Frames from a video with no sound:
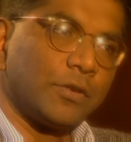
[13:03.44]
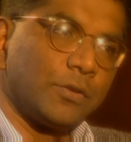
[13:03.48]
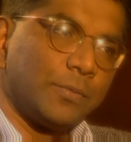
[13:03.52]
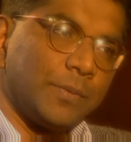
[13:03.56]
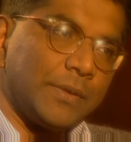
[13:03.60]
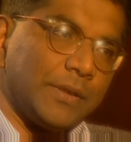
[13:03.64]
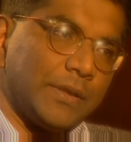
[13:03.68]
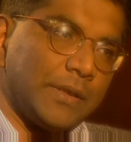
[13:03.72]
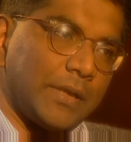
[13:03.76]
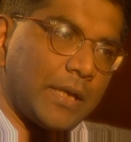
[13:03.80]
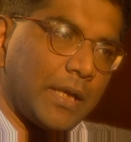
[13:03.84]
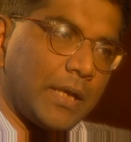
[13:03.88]
to
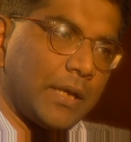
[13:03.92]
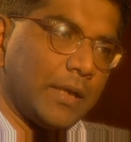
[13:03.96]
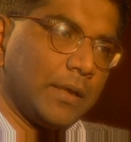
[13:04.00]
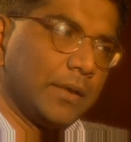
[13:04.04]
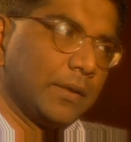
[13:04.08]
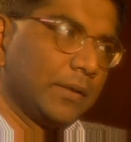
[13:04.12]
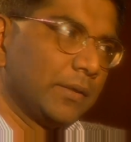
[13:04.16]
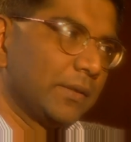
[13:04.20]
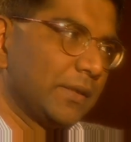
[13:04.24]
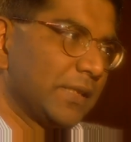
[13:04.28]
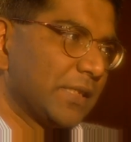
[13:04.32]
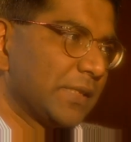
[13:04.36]
be
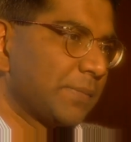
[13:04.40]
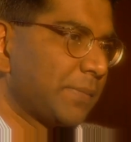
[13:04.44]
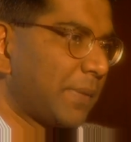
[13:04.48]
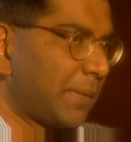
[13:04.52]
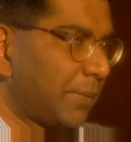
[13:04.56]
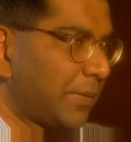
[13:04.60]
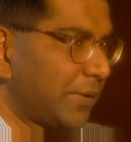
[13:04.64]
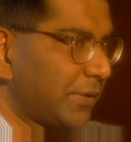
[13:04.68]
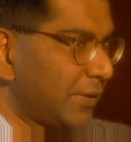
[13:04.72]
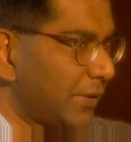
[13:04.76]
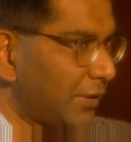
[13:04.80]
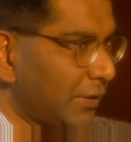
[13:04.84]
done, there's
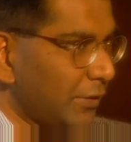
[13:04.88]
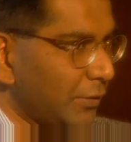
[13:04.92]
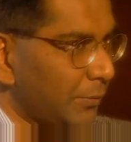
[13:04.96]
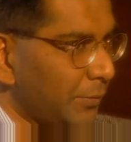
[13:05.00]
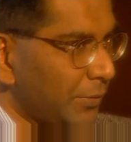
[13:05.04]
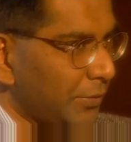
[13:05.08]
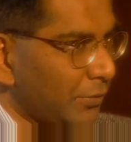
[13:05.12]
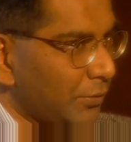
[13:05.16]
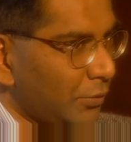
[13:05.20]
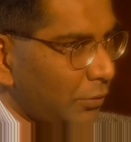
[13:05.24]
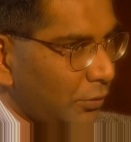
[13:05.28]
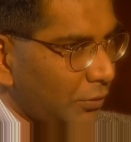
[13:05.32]
publicity to
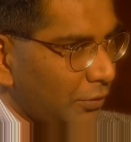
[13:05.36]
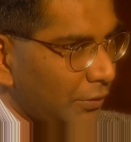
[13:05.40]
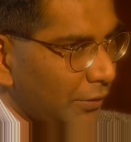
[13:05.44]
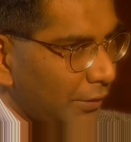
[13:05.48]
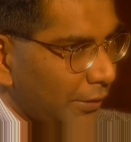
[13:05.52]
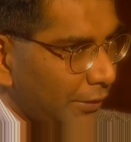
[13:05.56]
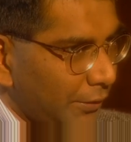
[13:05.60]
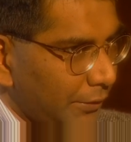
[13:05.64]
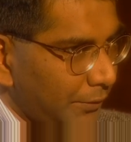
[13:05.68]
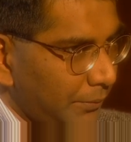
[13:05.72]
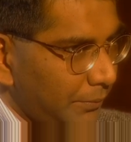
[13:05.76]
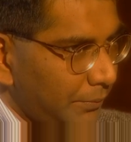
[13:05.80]
be sorted
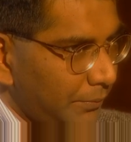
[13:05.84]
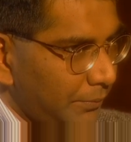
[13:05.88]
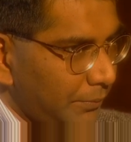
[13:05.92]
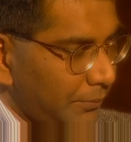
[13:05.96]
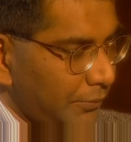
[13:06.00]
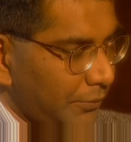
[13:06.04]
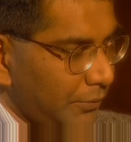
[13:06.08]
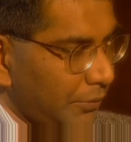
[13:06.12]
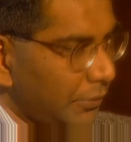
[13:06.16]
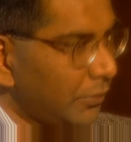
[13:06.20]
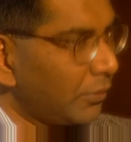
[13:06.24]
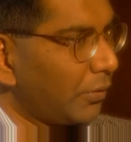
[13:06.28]
out,
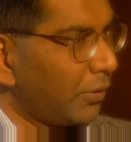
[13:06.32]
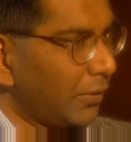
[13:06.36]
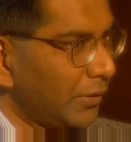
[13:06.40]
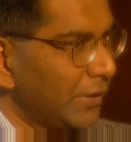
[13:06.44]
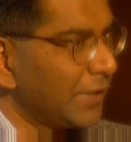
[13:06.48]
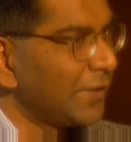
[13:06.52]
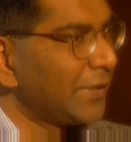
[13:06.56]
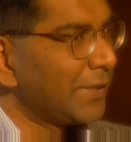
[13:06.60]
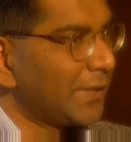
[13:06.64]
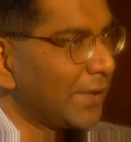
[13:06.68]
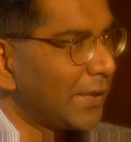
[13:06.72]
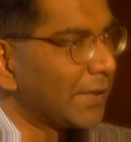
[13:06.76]
so all
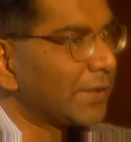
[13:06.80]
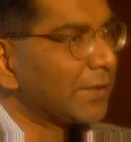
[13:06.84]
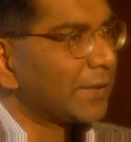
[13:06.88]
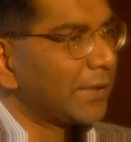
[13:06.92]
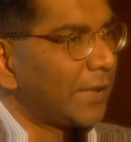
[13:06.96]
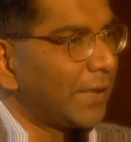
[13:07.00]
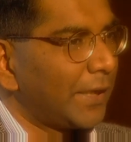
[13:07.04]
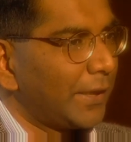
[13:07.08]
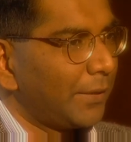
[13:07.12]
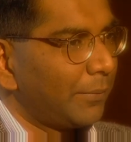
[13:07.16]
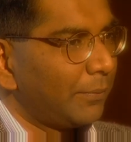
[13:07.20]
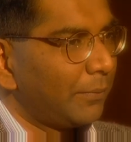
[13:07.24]
these take
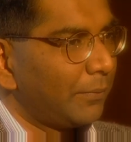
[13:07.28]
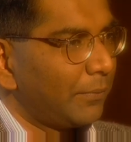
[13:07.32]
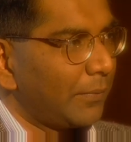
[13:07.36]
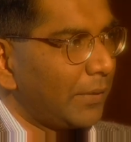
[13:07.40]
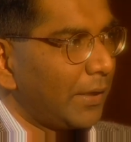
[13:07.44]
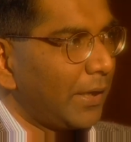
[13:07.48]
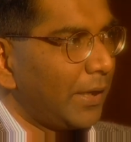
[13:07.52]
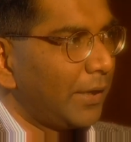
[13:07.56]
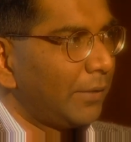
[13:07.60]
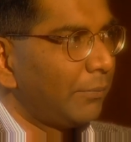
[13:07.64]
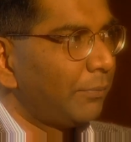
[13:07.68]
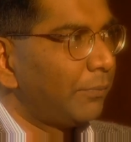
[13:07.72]
time,
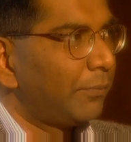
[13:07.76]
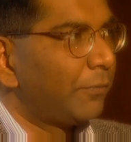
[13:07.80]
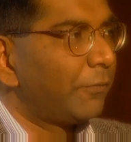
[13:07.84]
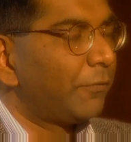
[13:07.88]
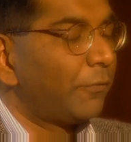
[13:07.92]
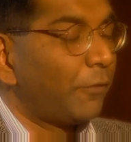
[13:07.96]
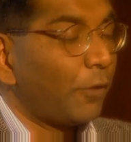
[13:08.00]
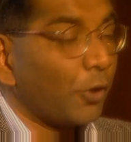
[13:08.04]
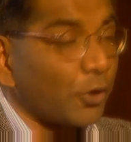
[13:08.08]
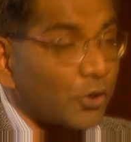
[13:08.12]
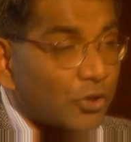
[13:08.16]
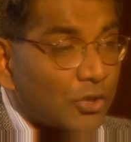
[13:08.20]
and
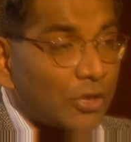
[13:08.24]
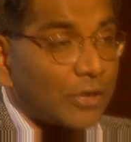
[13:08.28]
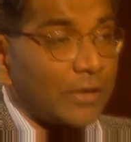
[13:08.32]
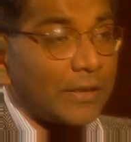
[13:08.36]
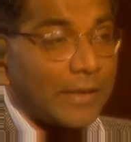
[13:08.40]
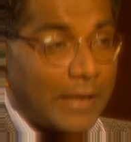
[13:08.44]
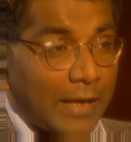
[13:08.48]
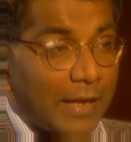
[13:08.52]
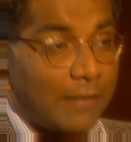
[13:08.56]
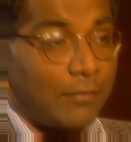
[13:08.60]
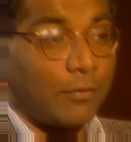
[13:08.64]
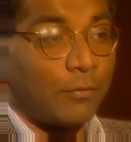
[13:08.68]

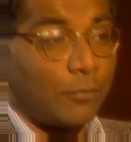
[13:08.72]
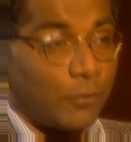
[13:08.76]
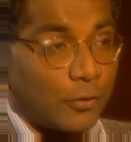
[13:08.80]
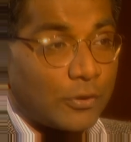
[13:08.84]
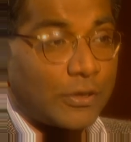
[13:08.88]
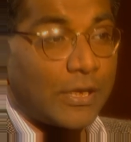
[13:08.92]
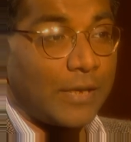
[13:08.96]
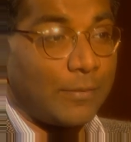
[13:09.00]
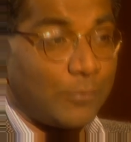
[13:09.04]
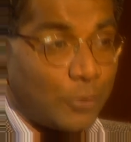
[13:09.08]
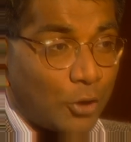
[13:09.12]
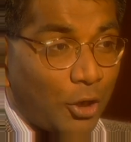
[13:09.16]
fortunately I have a
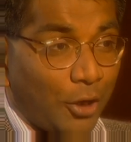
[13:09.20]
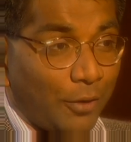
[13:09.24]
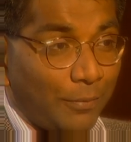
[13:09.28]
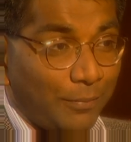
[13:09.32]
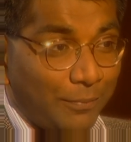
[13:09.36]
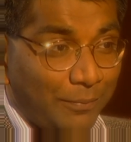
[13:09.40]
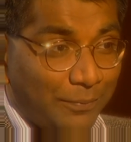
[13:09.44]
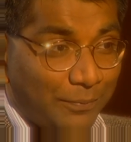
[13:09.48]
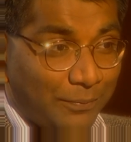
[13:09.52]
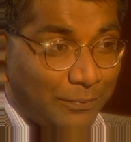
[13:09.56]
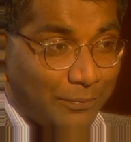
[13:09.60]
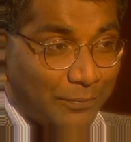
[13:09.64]
full-time job,
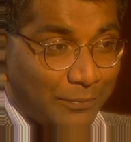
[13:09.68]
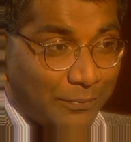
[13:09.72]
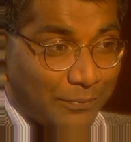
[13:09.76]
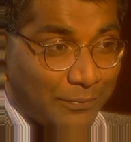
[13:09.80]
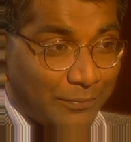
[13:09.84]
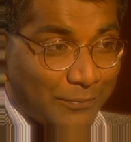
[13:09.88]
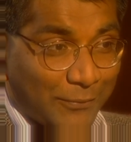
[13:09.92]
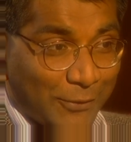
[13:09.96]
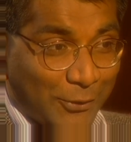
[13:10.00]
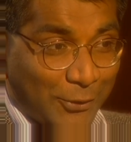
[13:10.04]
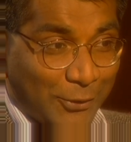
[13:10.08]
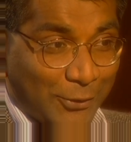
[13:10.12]

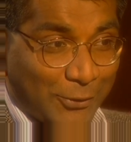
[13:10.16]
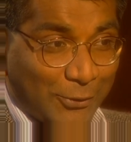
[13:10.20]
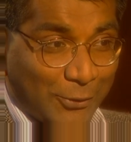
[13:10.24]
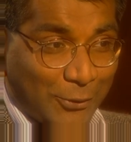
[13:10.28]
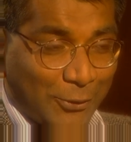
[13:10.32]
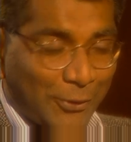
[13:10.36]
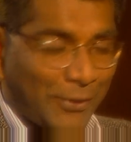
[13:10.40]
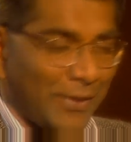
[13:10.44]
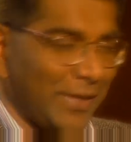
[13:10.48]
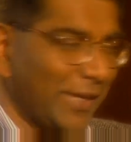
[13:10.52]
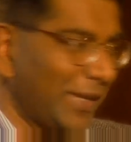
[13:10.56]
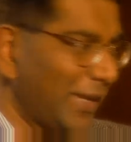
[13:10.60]
you know,
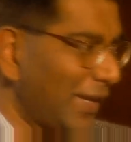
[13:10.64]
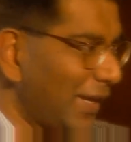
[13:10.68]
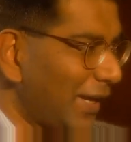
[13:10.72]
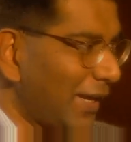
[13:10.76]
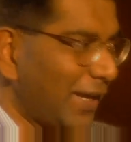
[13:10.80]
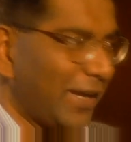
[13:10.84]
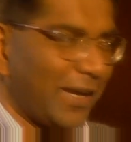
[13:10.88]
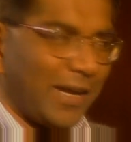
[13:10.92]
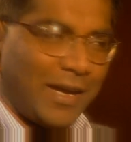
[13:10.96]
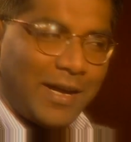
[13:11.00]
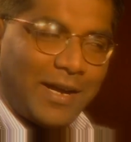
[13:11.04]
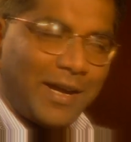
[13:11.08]
so
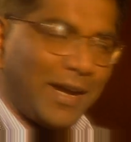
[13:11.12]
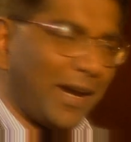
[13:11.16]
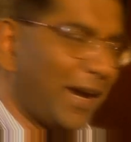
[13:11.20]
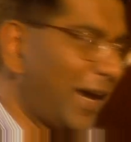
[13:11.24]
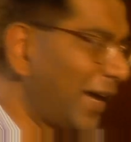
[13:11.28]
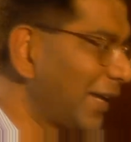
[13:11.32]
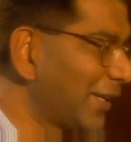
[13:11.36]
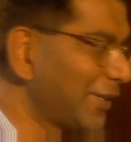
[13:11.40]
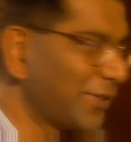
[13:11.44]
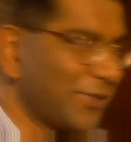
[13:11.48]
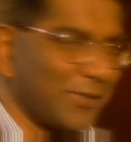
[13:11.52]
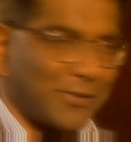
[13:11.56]

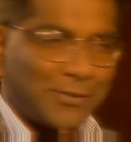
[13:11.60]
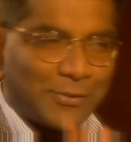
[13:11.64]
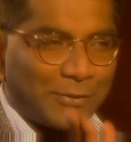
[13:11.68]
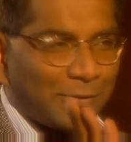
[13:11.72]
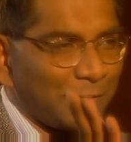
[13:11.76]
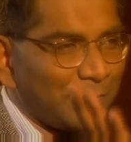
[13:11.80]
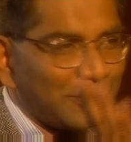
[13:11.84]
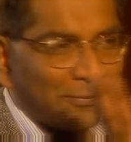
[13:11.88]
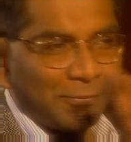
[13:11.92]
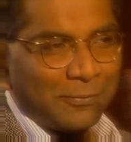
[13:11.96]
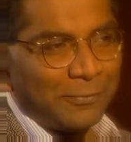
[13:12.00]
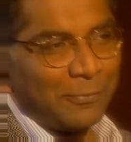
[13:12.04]
I can just sort
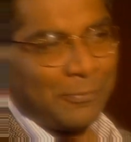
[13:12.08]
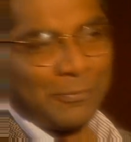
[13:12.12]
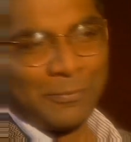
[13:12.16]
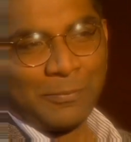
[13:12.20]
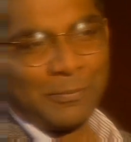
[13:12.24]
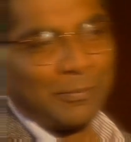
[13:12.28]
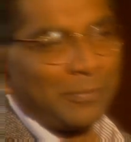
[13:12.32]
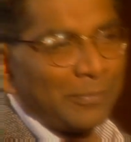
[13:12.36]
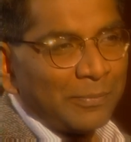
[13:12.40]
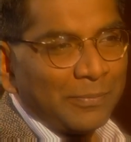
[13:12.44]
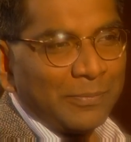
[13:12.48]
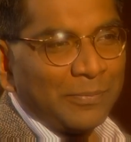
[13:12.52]
of,
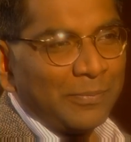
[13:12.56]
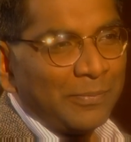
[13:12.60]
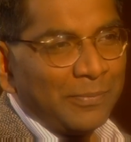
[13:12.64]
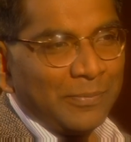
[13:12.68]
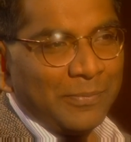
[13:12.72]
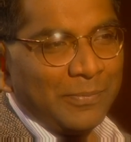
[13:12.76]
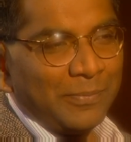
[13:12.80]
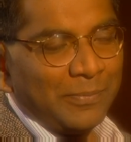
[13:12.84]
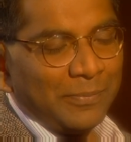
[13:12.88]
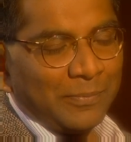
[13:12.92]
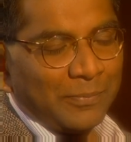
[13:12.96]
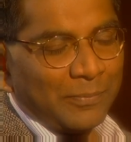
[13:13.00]

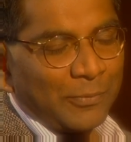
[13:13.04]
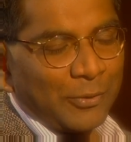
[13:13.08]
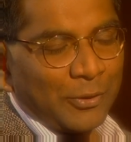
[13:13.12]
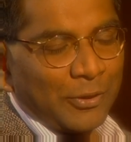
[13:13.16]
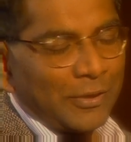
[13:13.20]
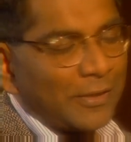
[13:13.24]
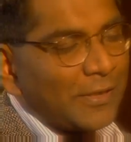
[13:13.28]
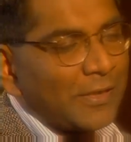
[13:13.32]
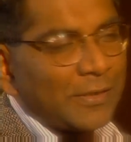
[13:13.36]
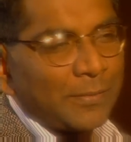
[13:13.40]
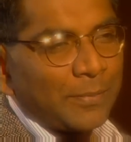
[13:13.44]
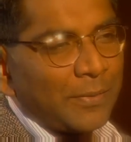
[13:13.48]
you
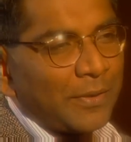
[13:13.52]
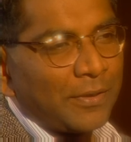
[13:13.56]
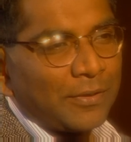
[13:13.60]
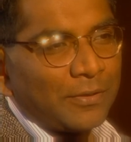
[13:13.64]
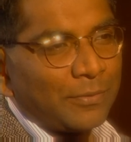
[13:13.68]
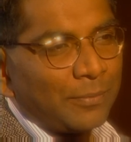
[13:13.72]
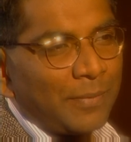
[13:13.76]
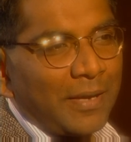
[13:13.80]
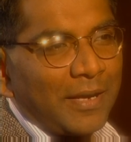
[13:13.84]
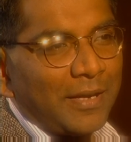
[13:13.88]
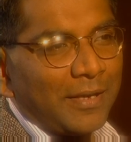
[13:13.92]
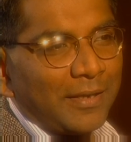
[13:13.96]
know, disappear
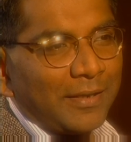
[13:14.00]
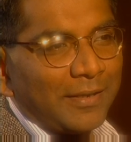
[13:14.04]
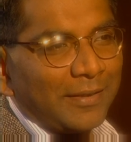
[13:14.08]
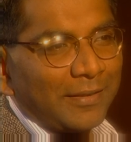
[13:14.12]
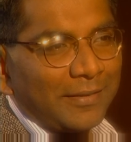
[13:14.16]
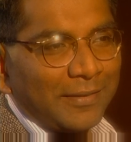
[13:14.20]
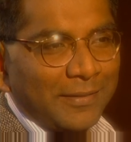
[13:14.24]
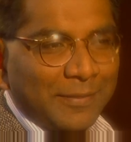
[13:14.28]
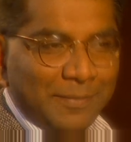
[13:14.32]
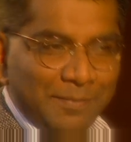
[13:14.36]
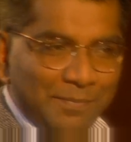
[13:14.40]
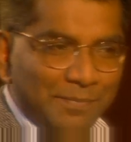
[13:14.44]
into my
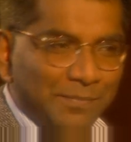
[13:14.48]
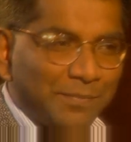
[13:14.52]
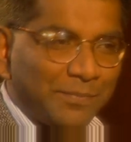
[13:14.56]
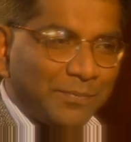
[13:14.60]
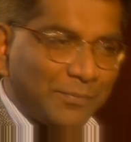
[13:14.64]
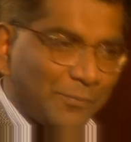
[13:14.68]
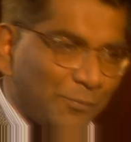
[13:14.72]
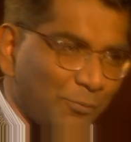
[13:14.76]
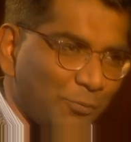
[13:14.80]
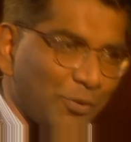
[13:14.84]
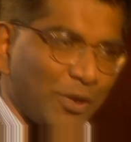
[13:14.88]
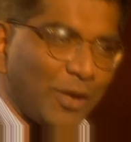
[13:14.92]

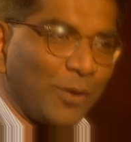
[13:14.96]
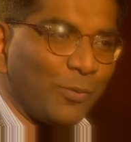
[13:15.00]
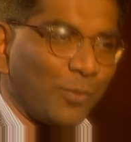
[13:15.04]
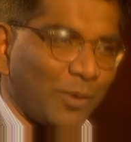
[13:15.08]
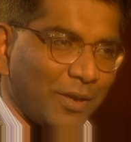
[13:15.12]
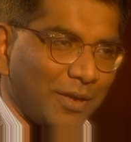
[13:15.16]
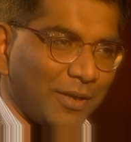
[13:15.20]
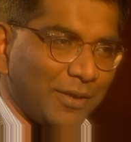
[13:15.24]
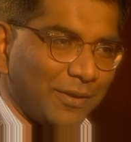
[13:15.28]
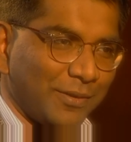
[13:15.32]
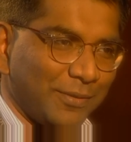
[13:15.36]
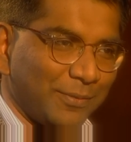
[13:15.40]
real
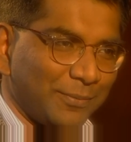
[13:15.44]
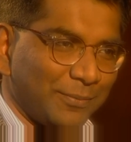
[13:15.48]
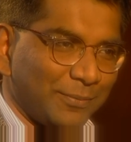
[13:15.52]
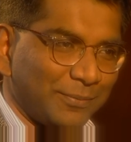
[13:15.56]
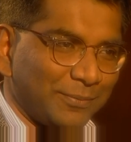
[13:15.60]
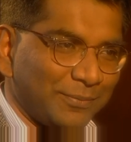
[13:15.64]
world.